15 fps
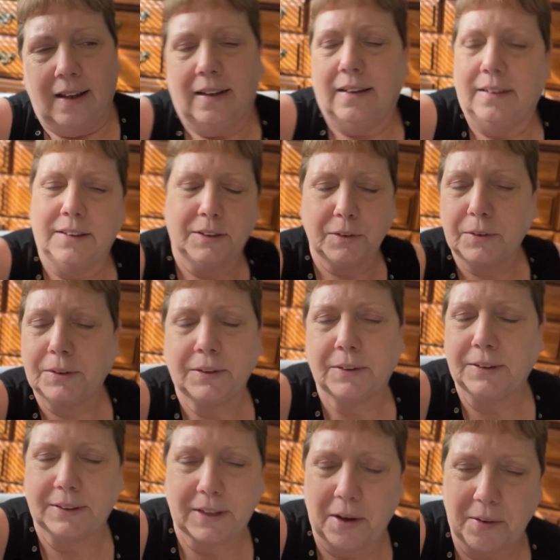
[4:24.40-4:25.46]
there's all
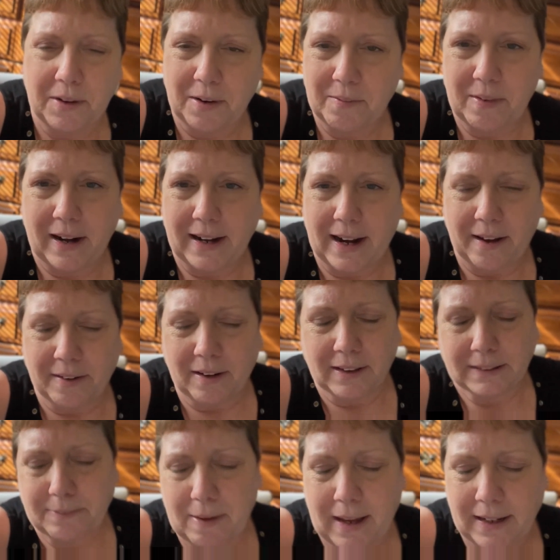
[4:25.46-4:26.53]
sorts going on right now,
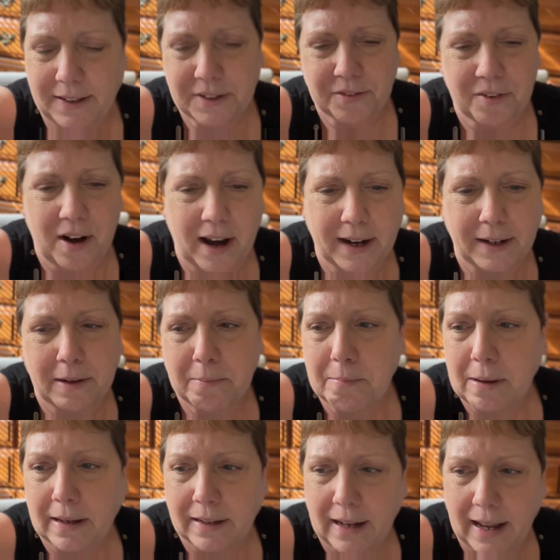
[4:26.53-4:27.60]
guys. My head is fried.
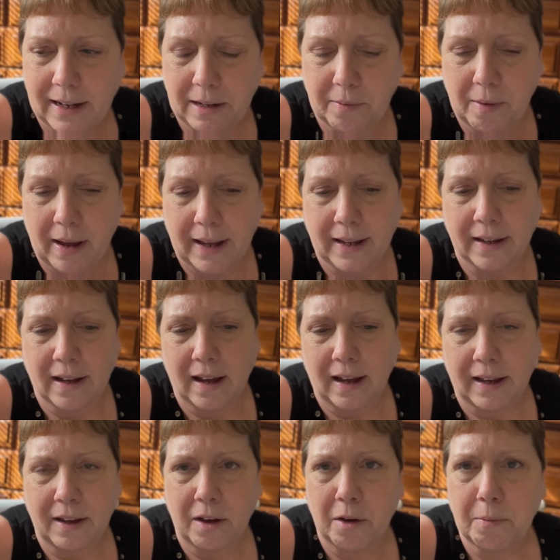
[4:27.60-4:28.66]
But anyway,
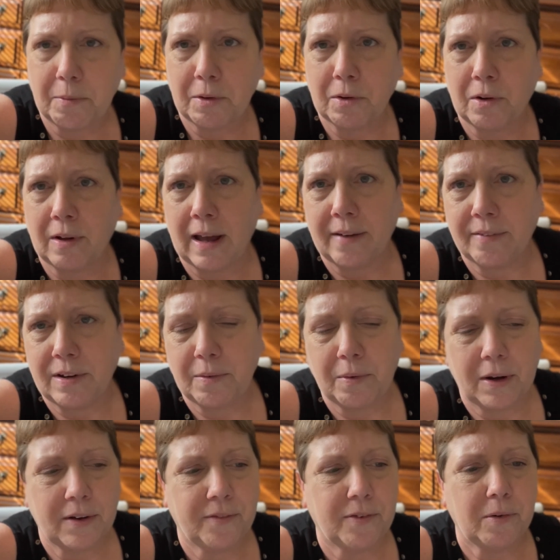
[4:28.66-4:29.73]
I hope you're all having a
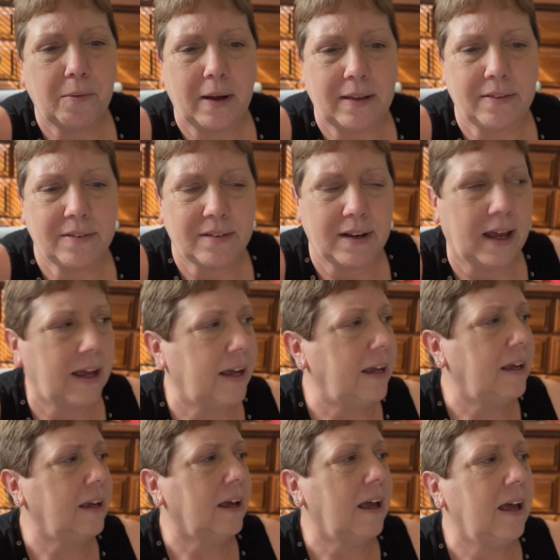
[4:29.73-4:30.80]
wonderful Wednesday.
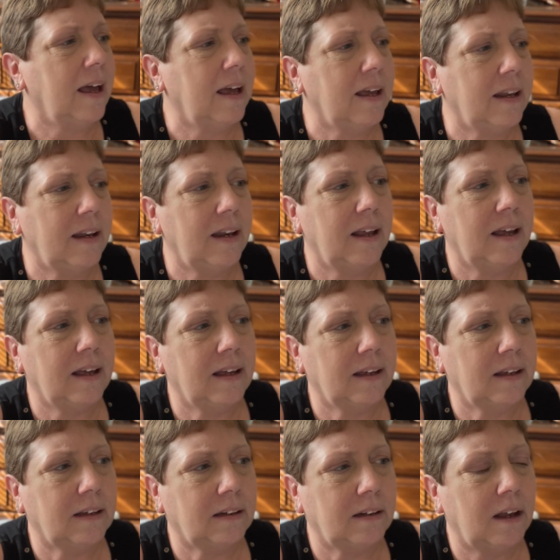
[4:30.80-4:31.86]
And uh,
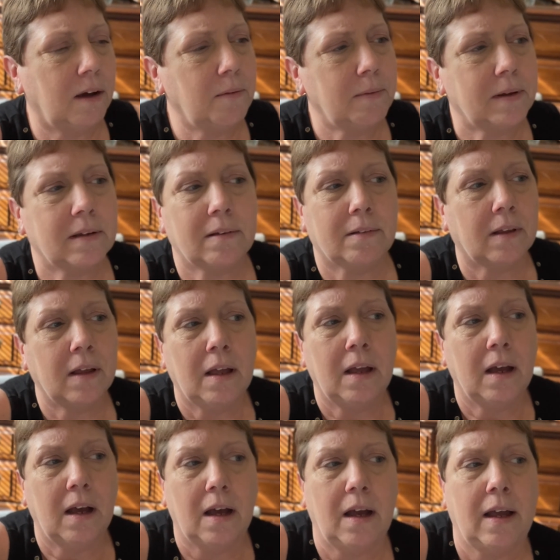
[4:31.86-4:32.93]
no,
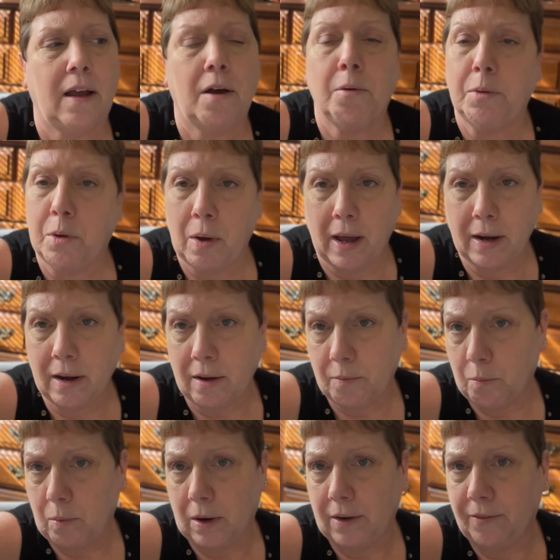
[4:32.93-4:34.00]
I hope you had a
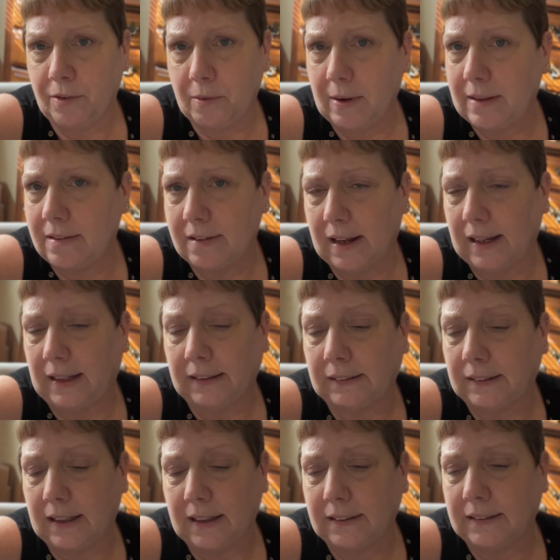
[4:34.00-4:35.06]
wonderful Wednesday
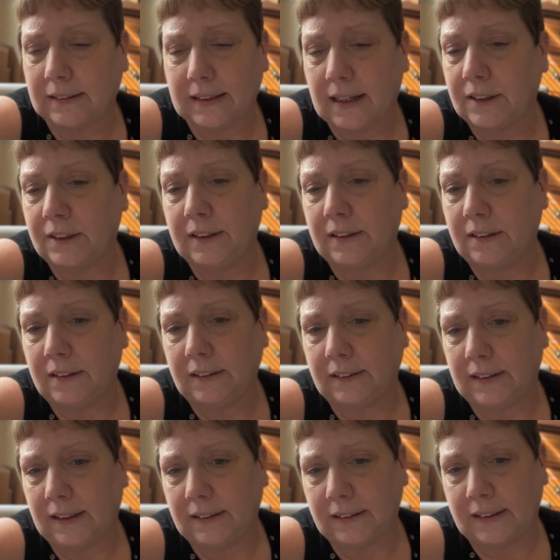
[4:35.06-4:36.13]
yesterday because it's actually
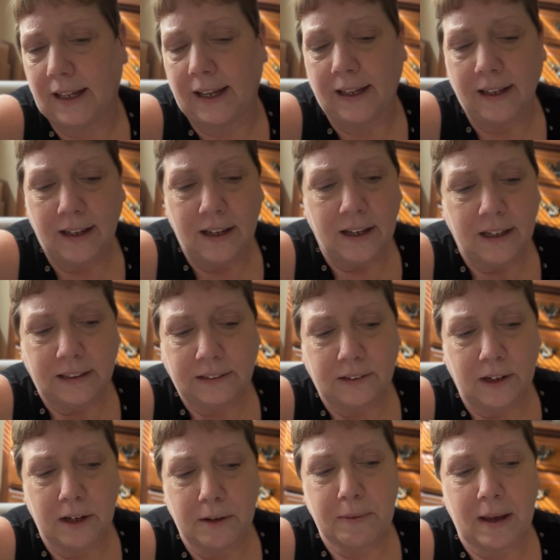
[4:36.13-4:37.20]
Thursday today. So I
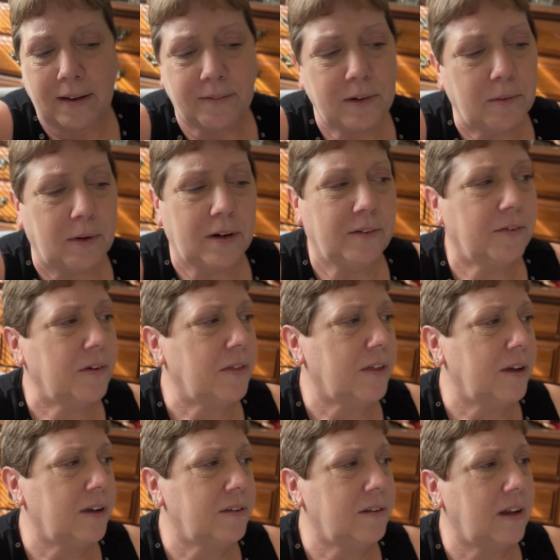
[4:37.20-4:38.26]
hope you're having a wonderful
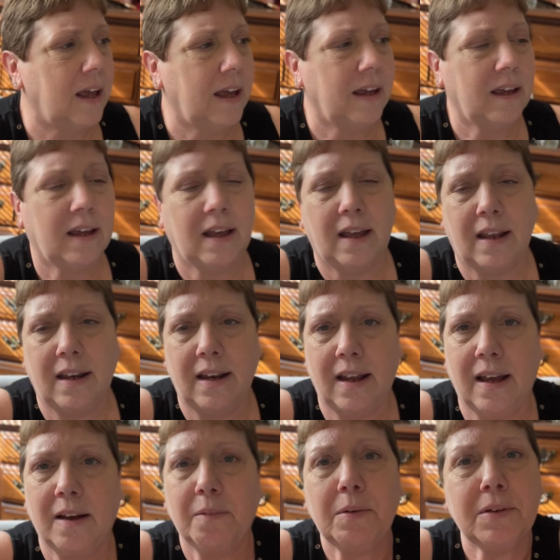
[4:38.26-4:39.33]
Thursday. And
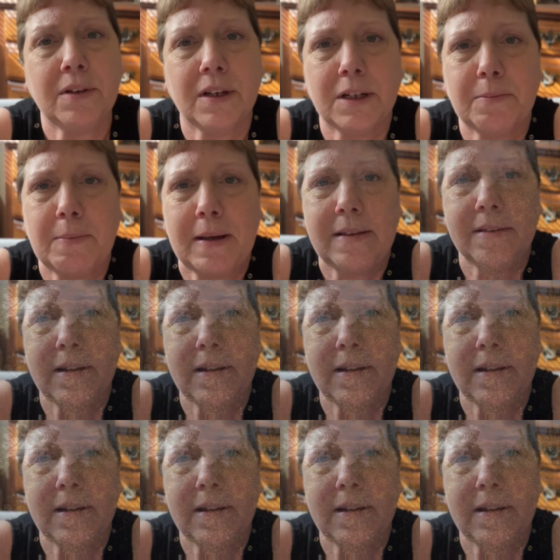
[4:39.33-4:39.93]
uh, we'll touch base